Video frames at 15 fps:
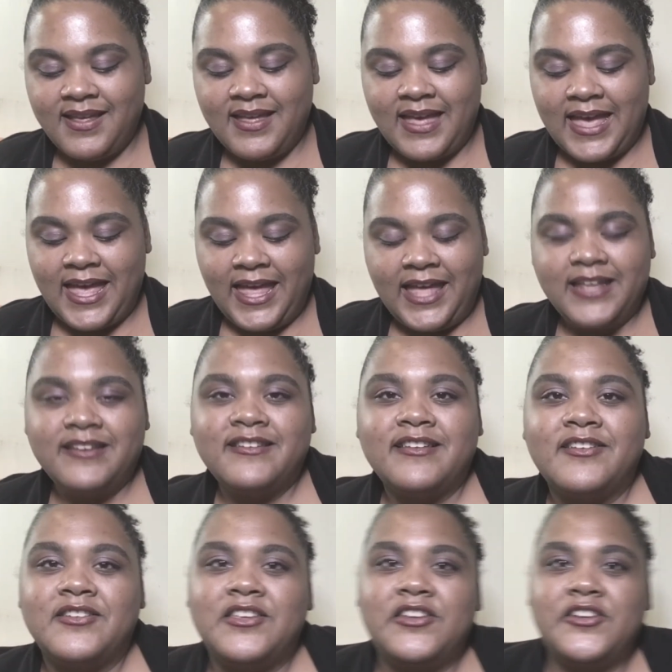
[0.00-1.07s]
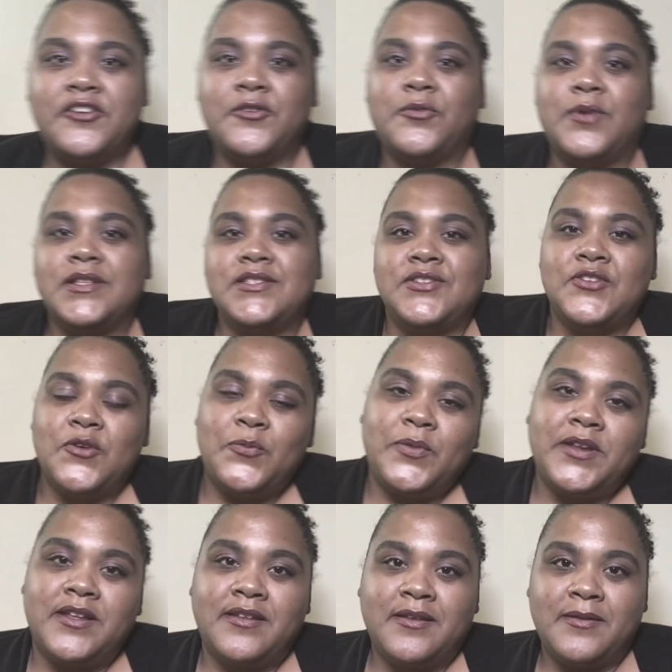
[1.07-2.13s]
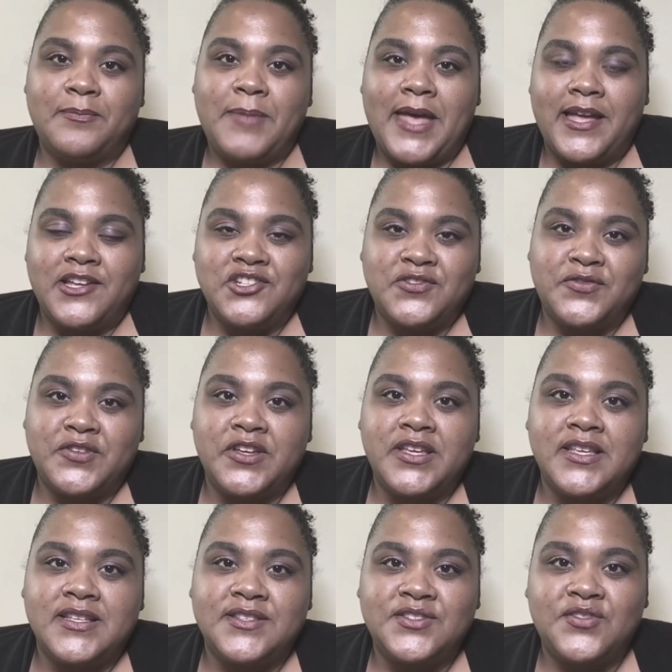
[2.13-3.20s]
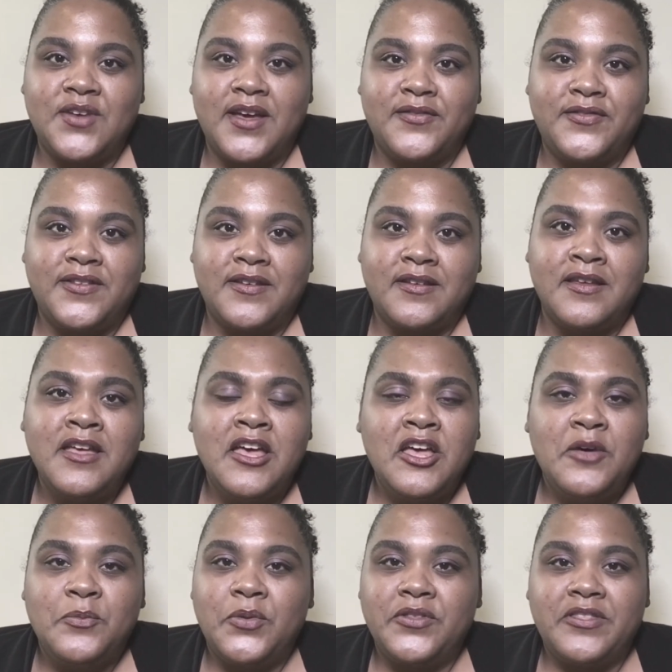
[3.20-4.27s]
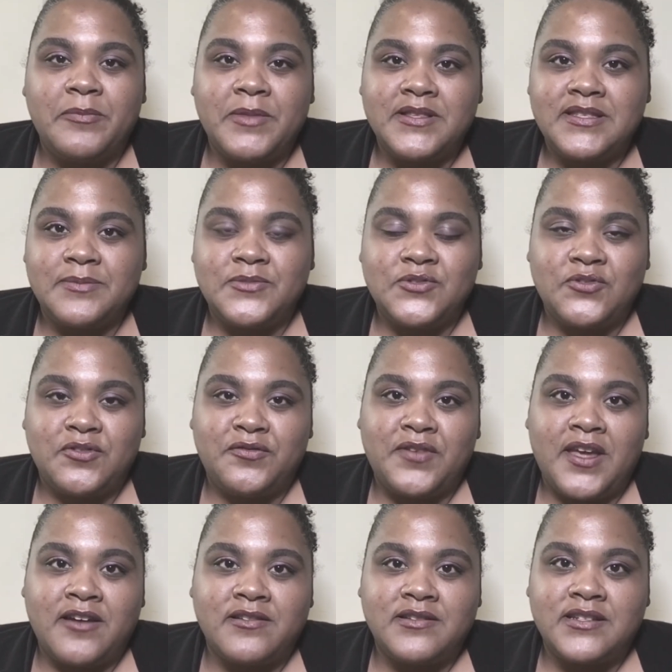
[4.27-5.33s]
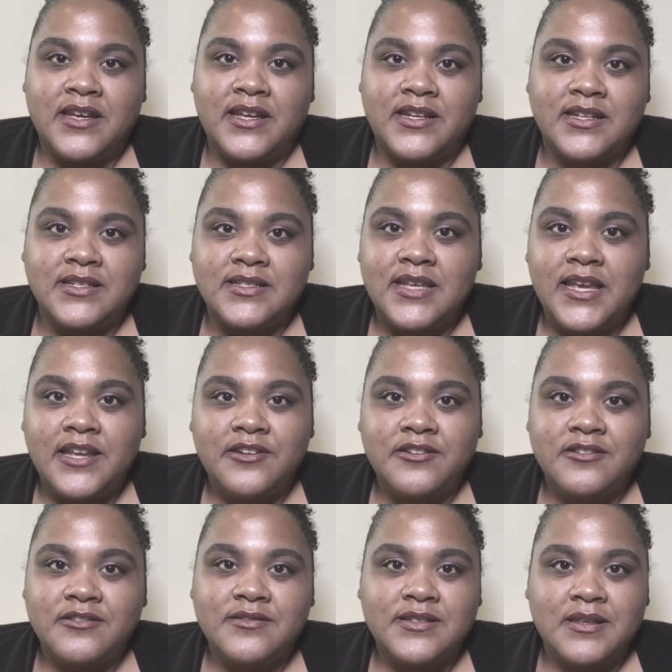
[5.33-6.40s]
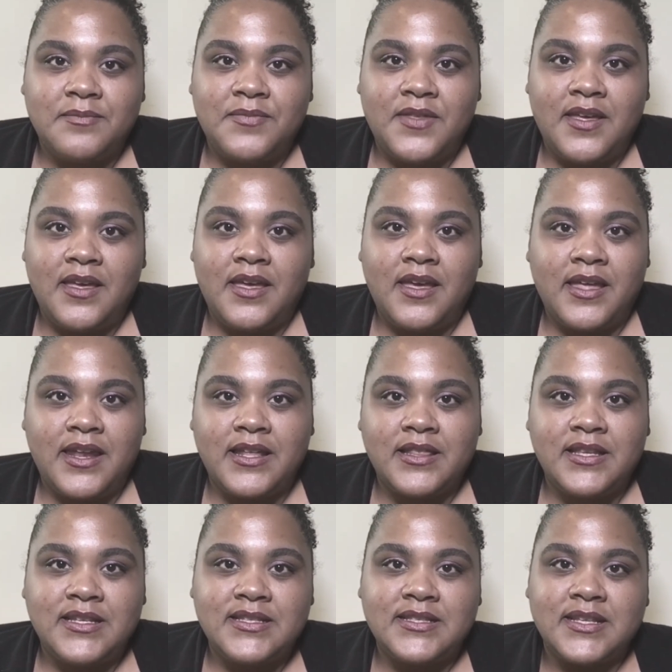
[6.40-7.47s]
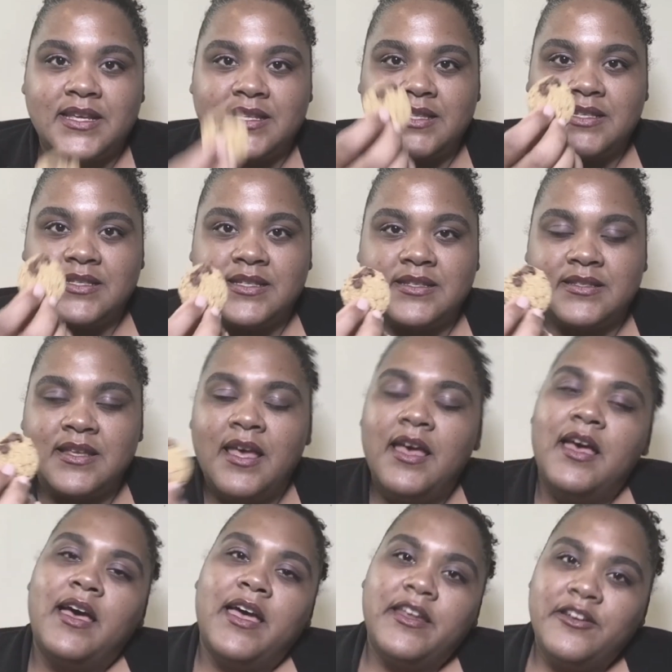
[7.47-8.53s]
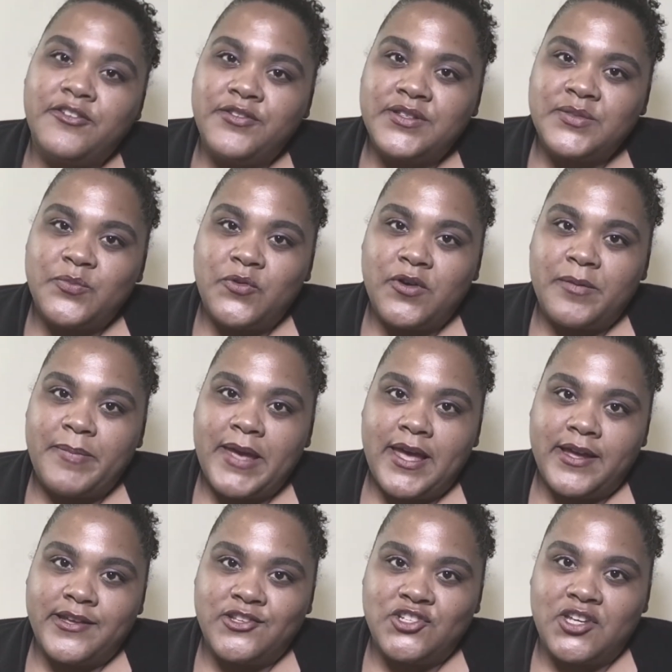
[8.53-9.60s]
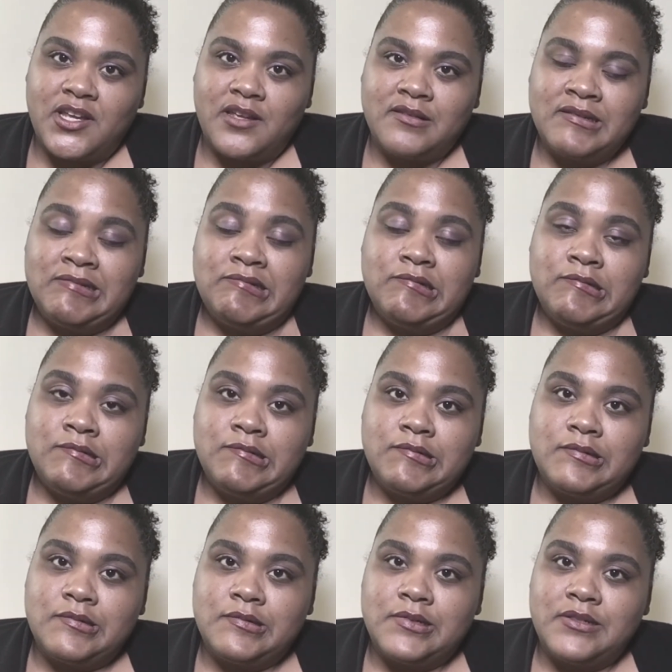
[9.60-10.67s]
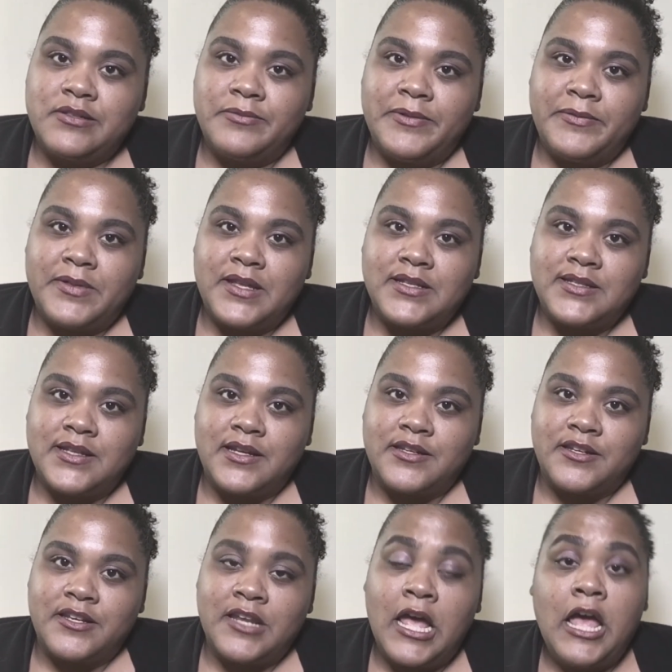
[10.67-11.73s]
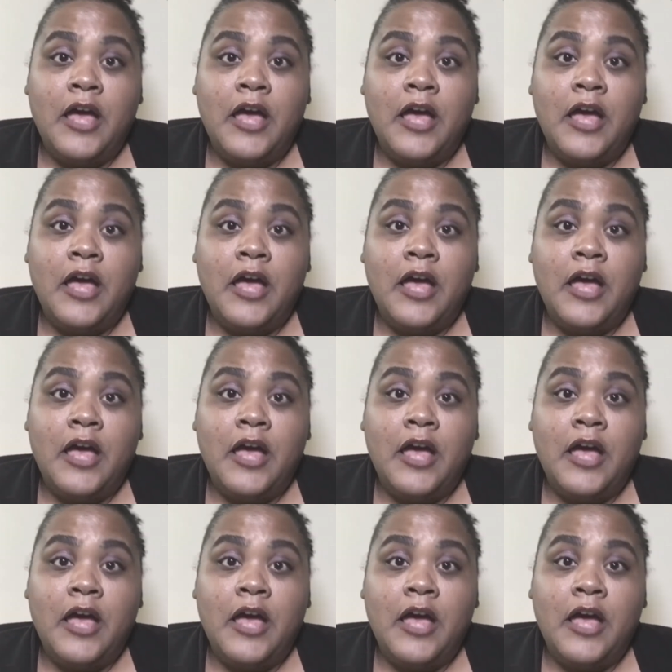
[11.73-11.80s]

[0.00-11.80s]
And, you know, once you open a package of cookies, you have to put them in some sort of airtight container or something. And at least, like, this is, I know it's more packaging. Ugh, maybe that's not good.